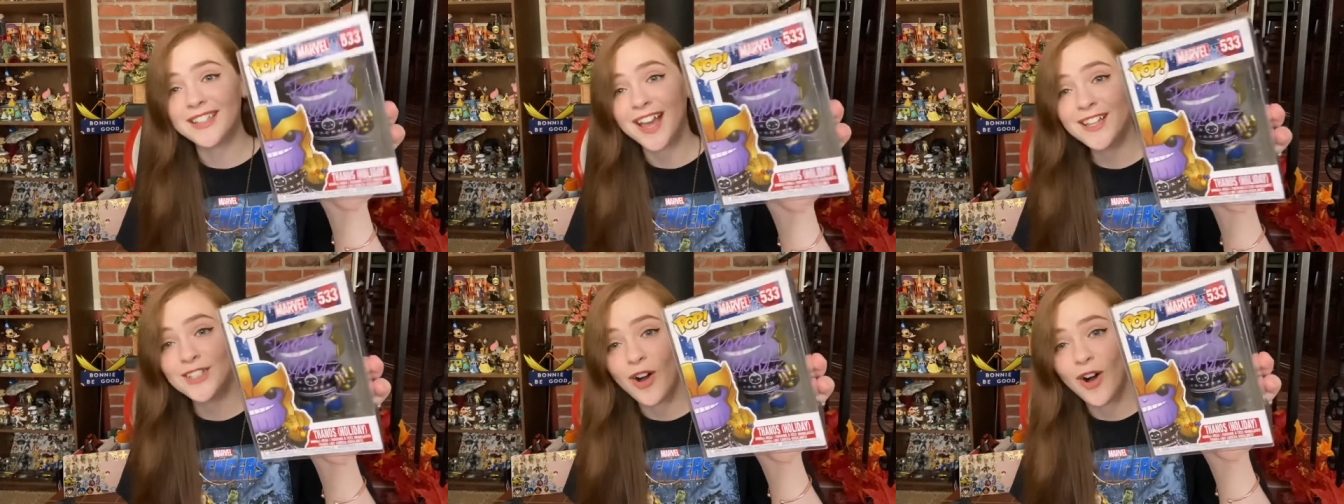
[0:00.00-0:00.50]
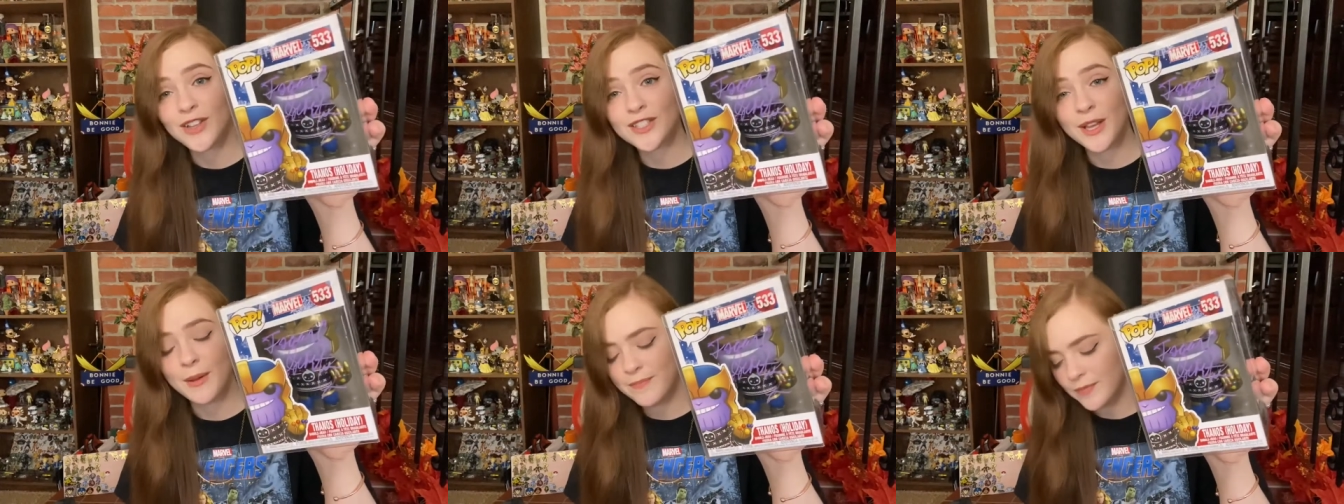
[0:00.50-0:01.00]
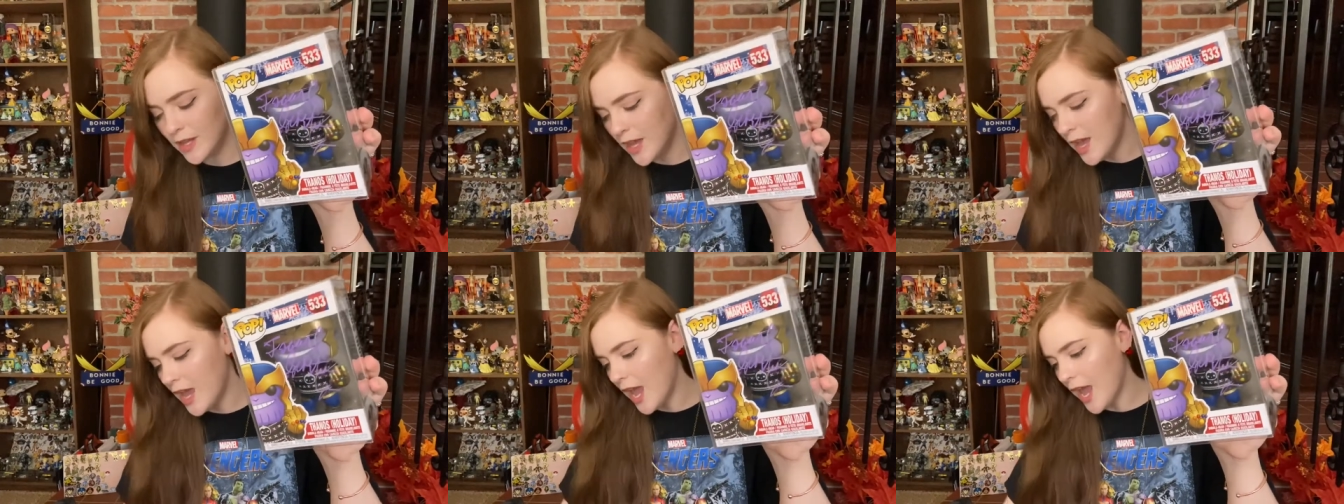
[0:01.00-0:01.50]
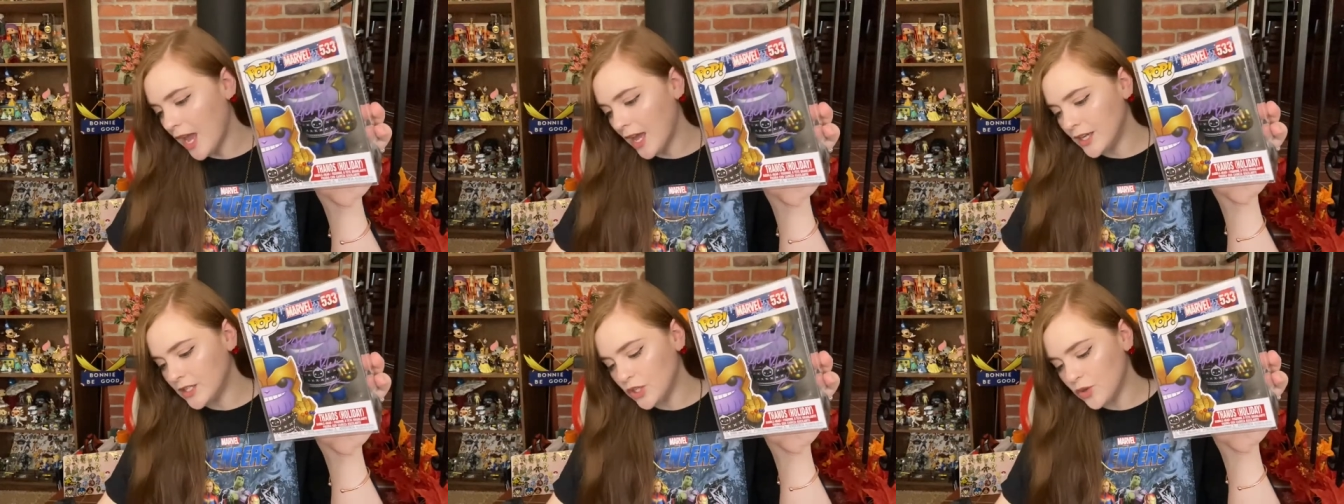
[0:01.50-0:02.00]
That's awesome.
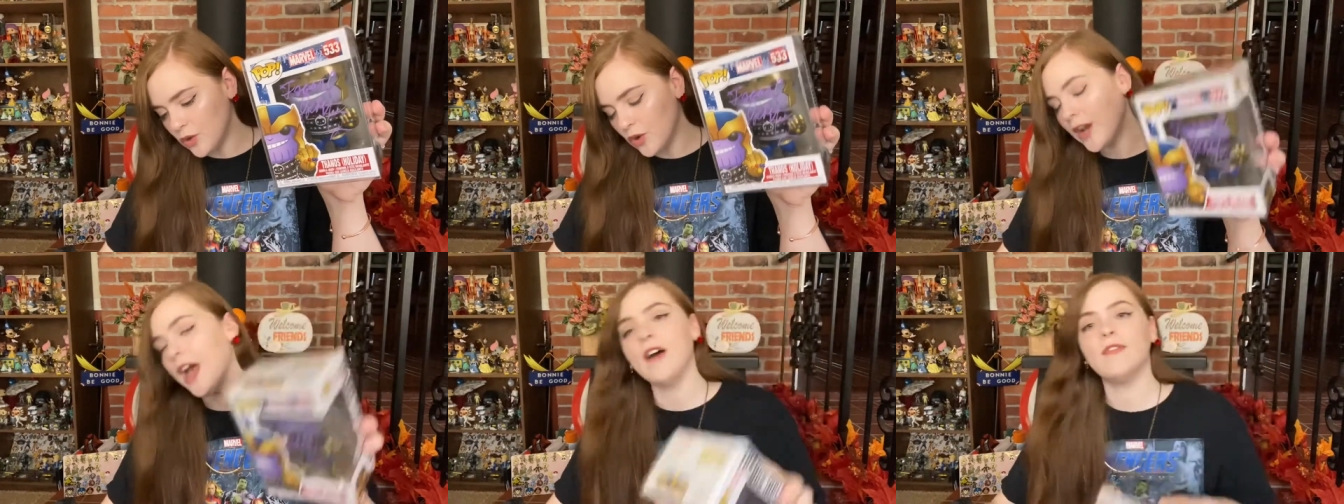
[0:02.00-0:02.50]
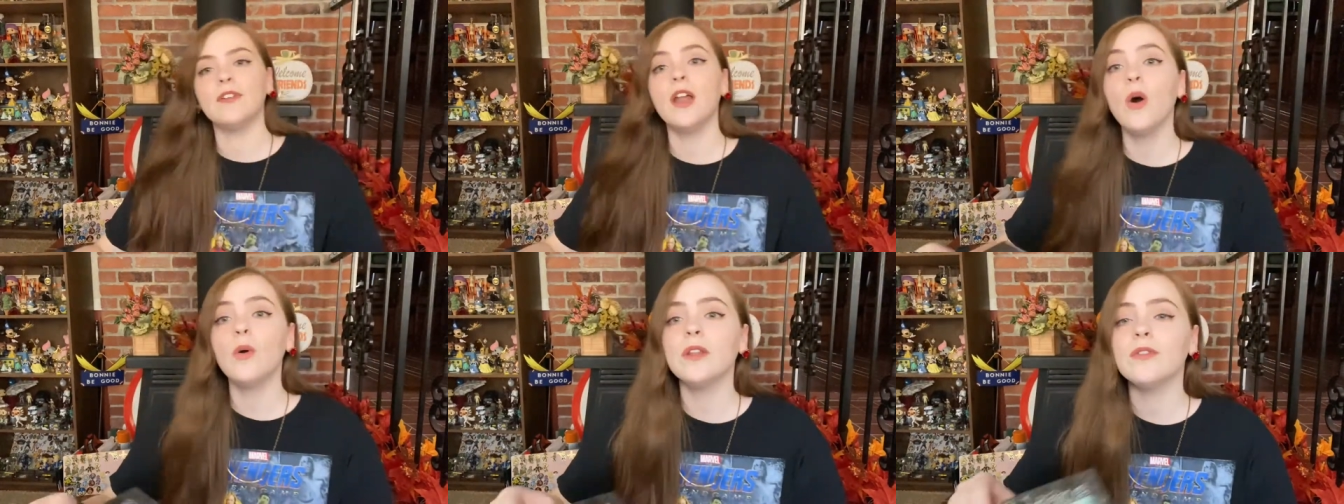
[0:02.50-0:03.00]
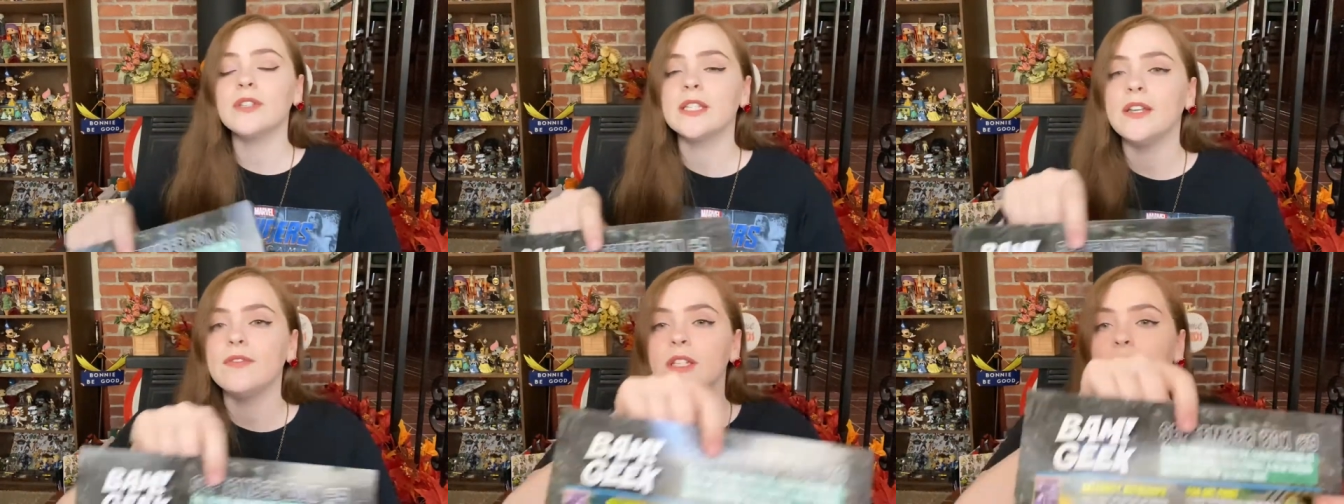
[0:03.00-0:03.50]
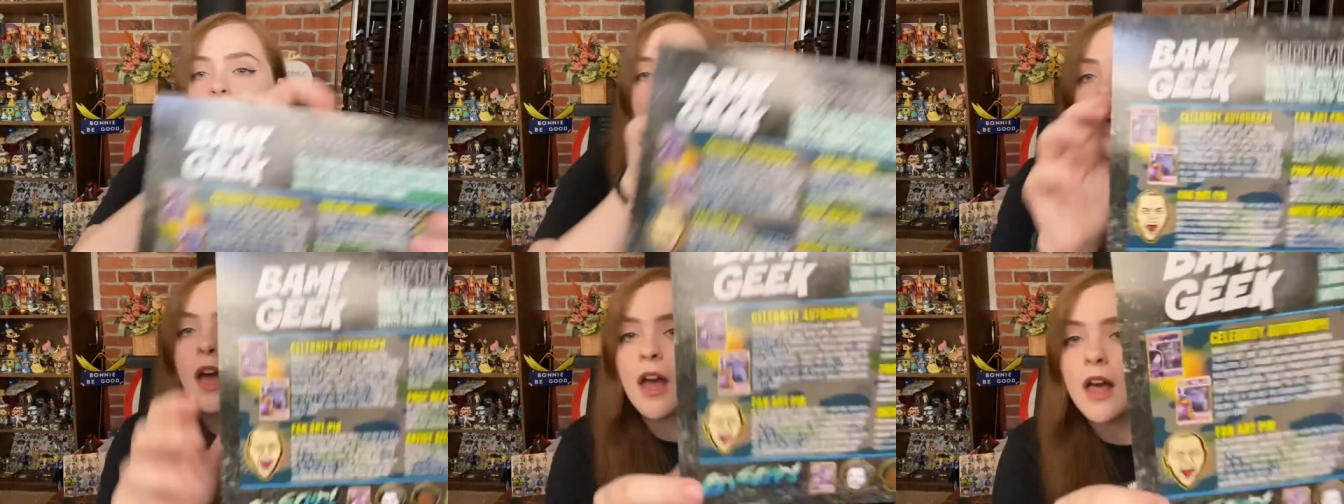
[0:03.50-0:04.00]
And you could have not only received
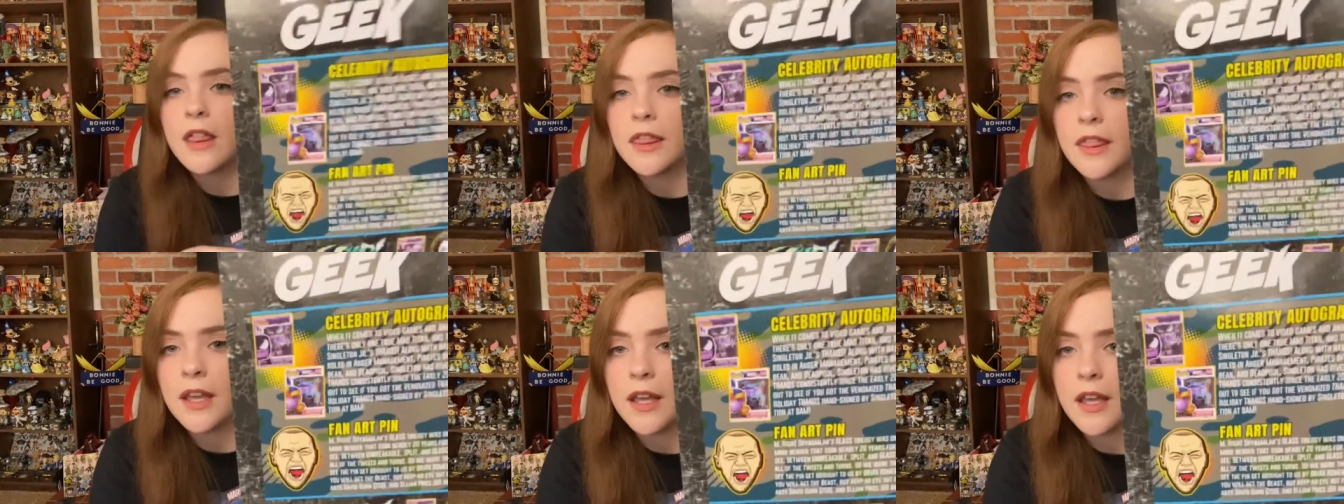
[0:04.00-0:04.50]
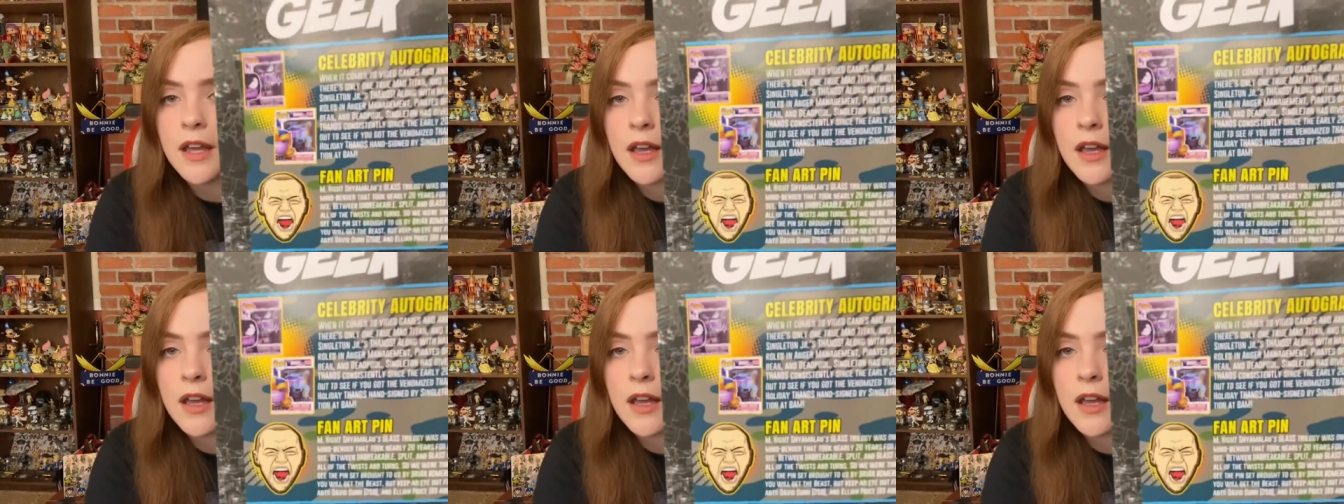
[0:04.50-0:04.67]
the